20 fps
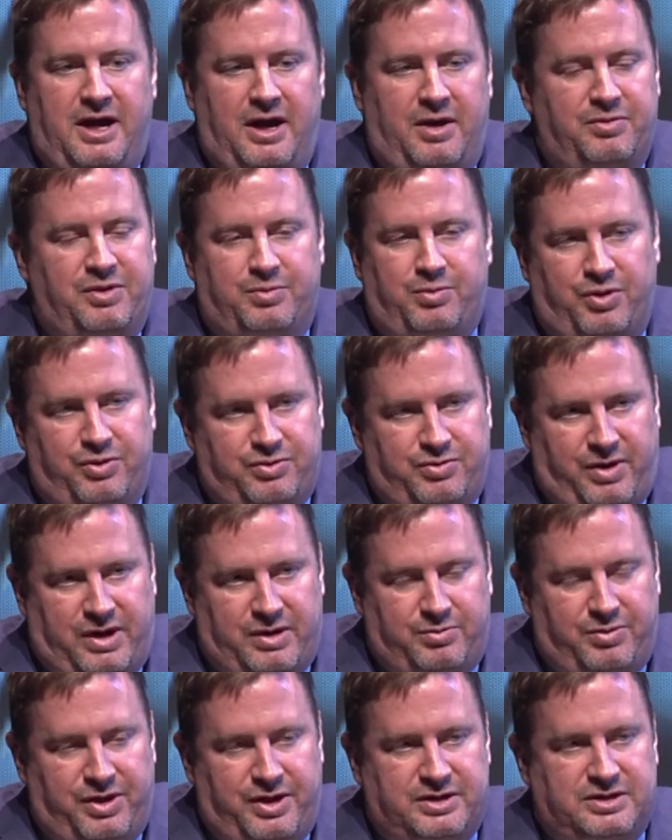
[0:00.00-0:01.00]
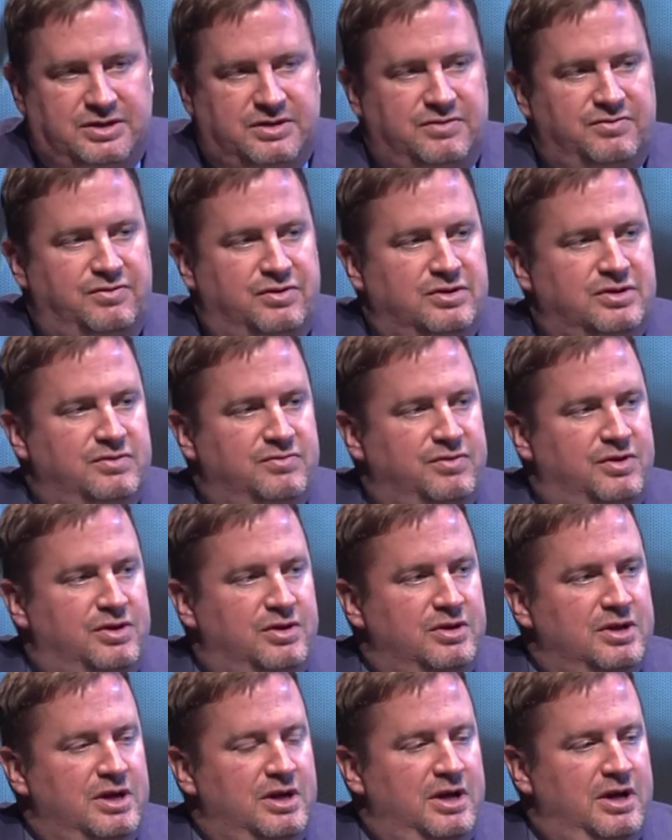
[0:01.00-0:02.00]
they're both great places, first of all.
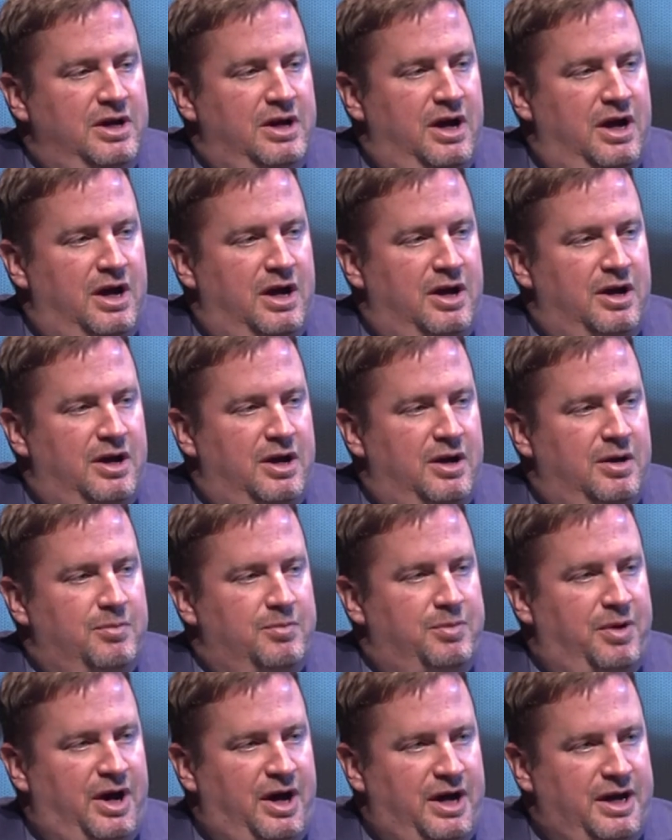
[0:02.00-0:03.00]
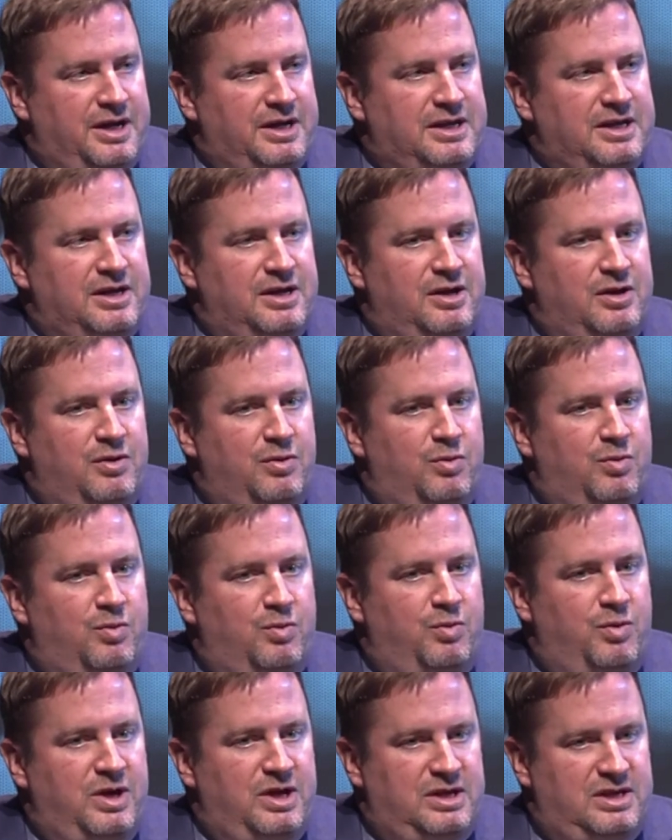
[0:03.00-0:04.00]
But
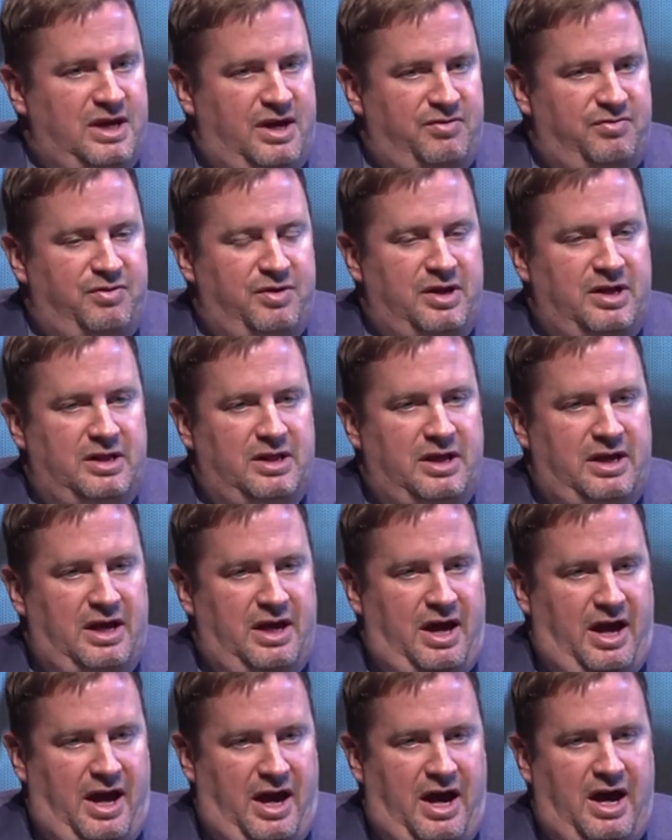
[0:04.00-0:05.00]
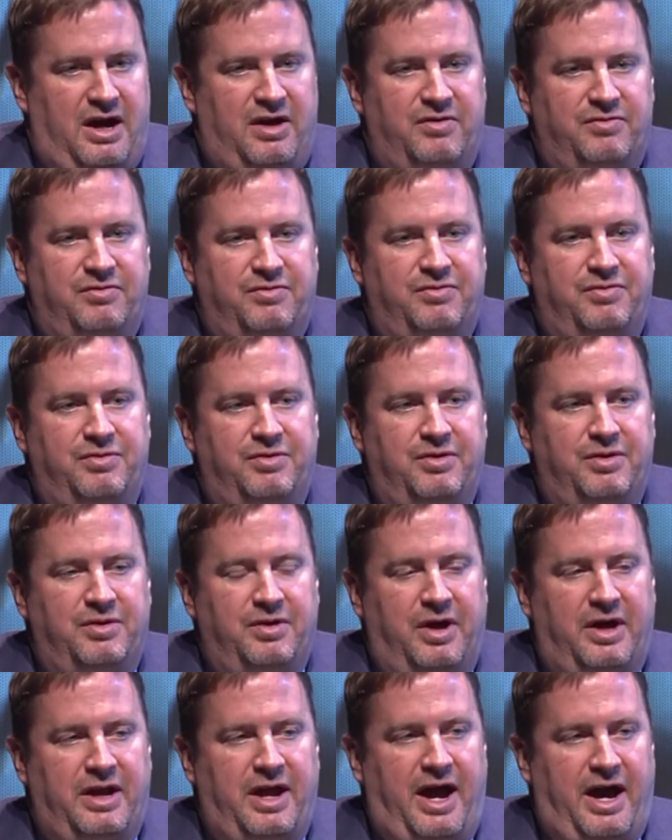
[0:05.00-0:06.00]
we definitely have
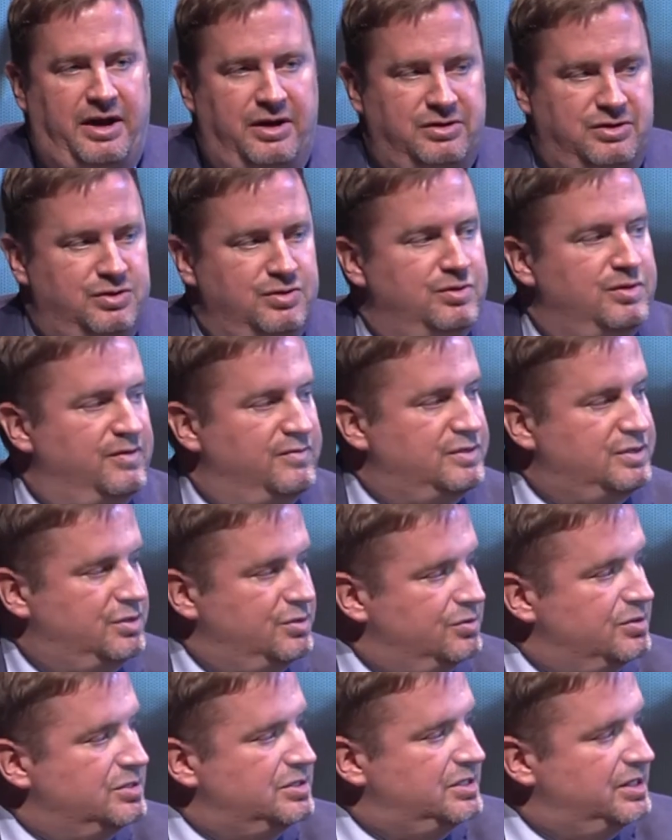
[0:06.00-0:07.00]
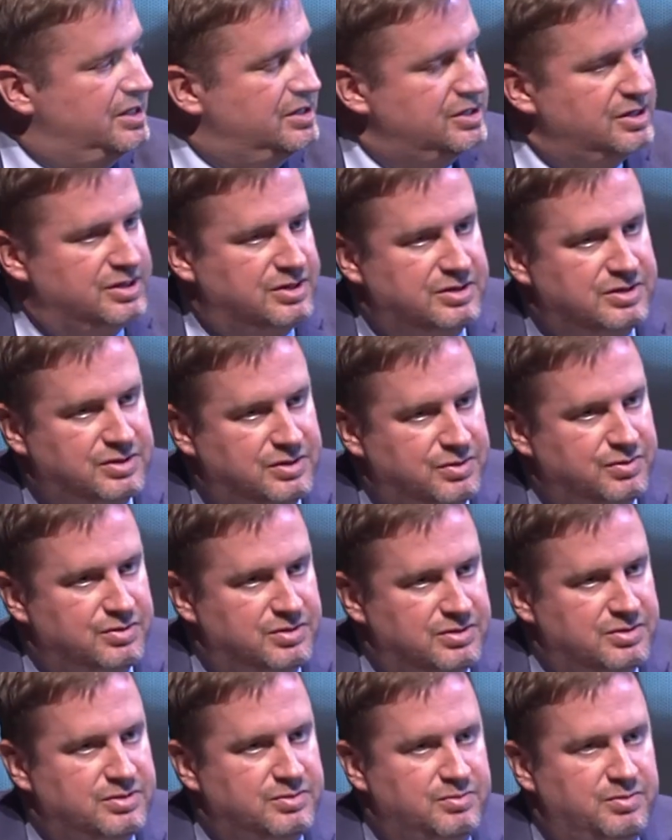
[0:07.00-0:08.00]
an attitude of students teaching
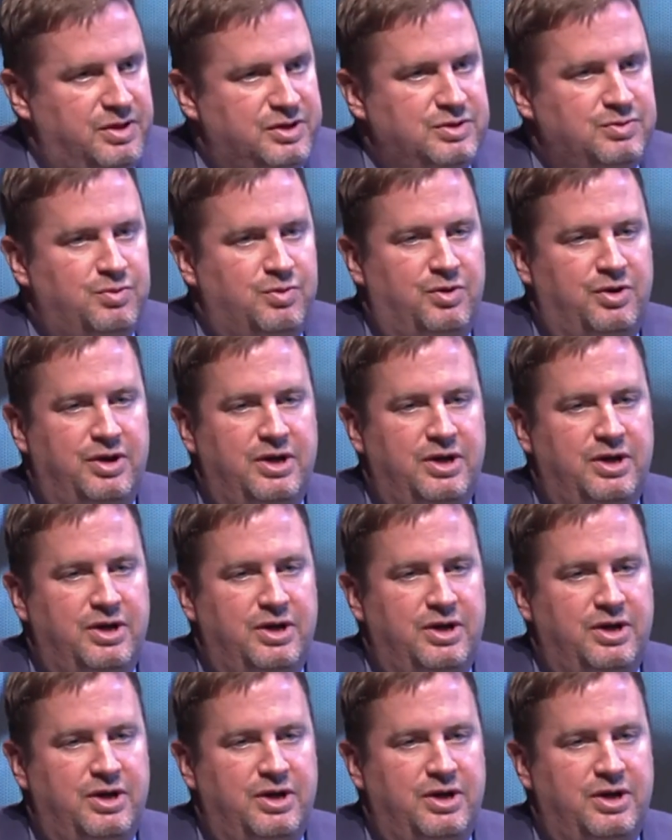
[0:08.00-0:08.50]
students much more